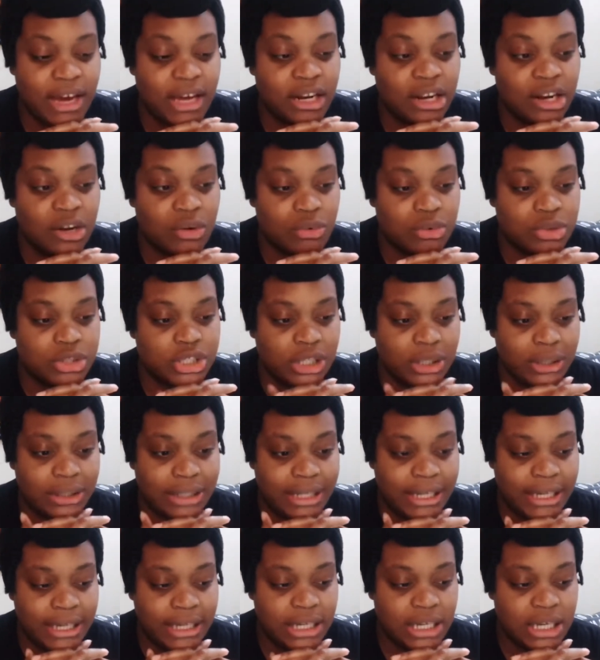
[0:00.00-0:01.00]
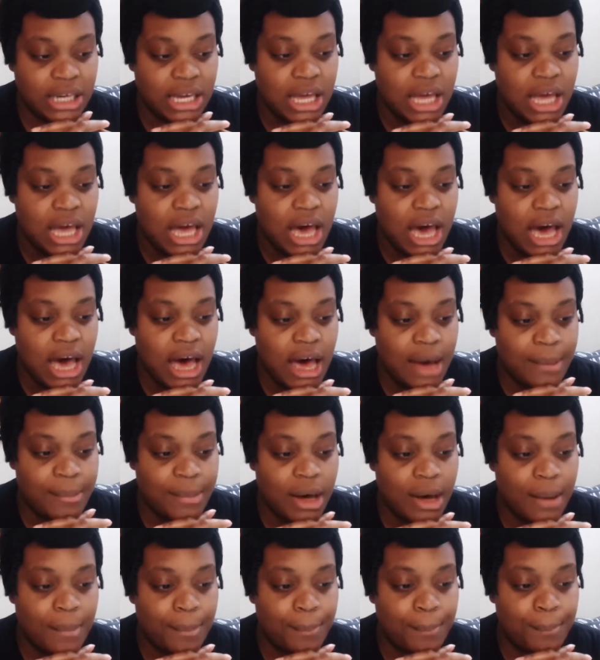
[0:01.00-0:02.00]
and I'll also link
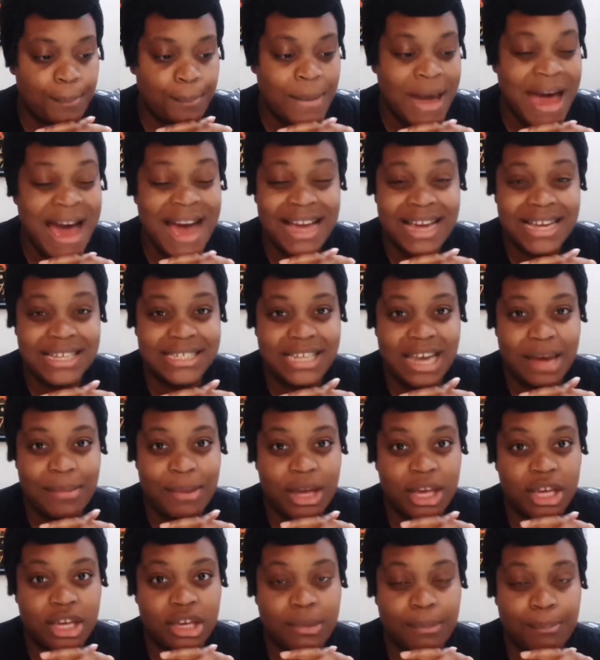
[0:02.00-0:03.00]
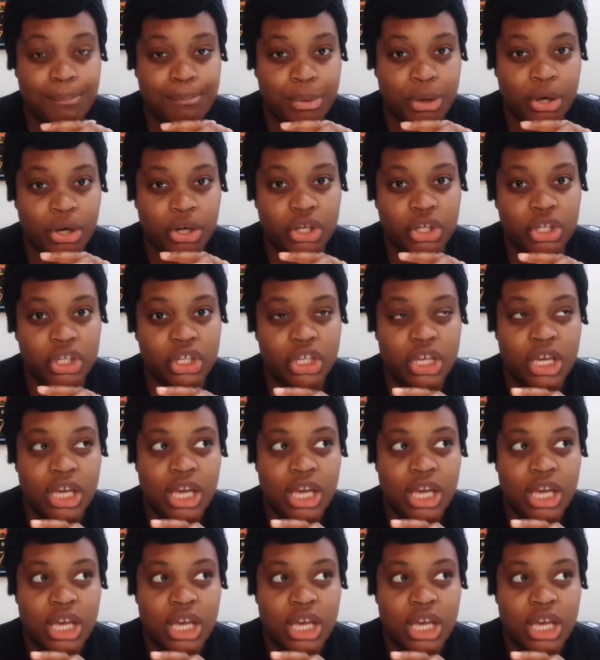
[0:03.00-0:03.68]
an academic book